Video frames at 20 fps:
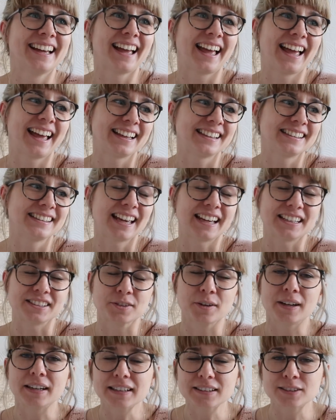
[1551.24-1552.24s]
And yeah,
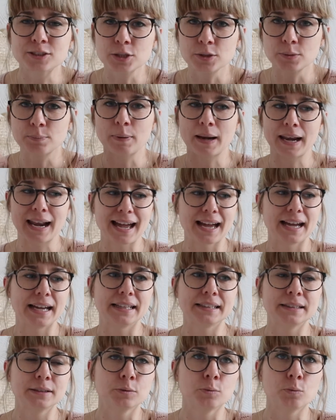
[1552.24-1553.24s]
so I need to
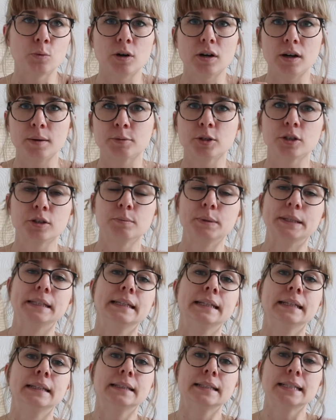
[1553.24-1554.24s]
plan what I'm going to
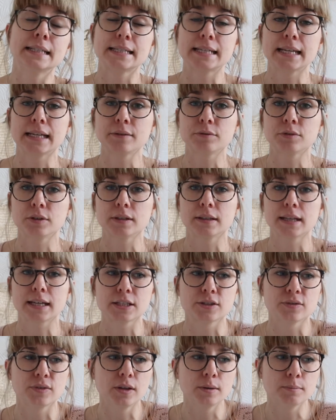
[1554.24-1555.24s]
be knitting for the
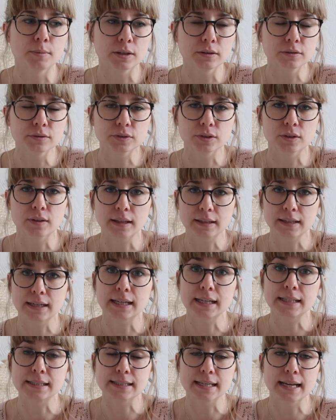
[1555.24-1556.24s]
next few months, so then I
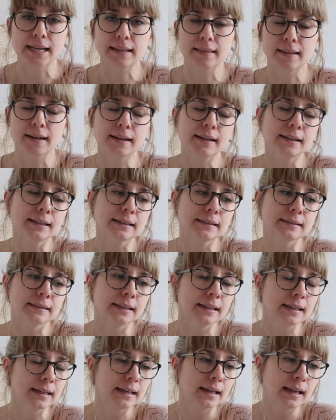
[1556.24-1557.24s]
can take that.
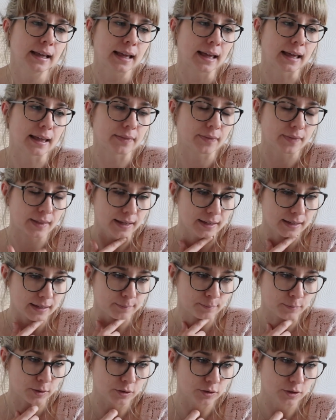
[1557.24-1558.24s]
And then
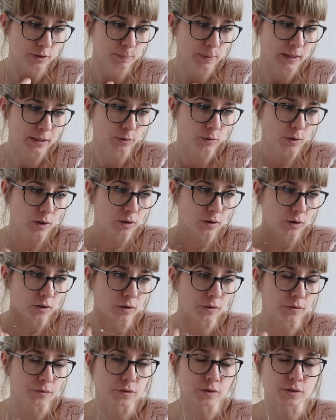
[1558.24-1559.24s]
I'm going to spend quite a lot
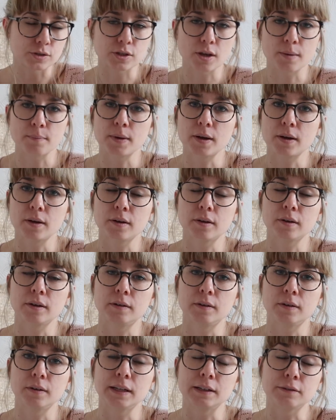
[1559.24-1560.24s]
of the summer
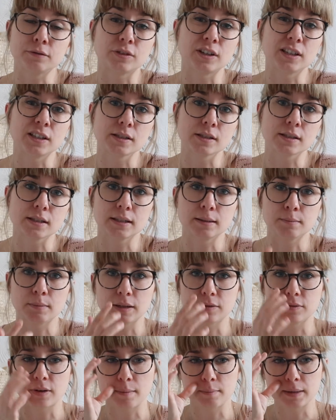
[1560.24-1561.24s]
in France in
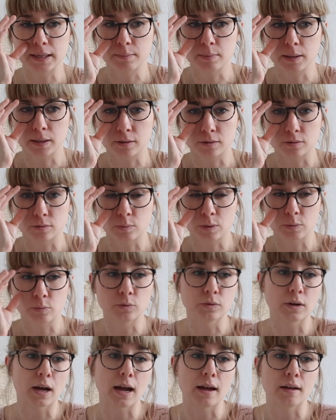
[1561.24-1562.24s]
my family, because we
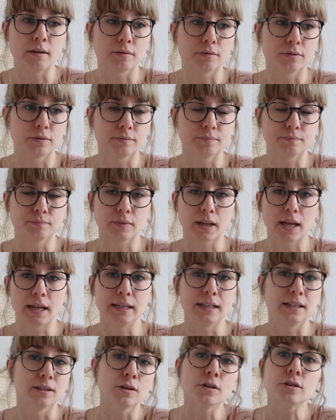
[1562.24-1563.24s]
won't have
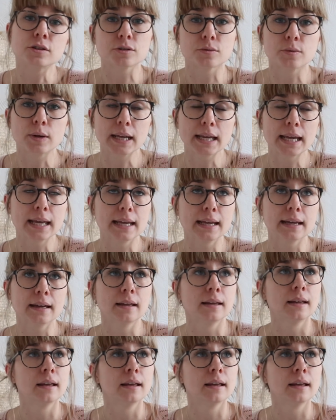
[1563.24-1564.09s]
any nursery here.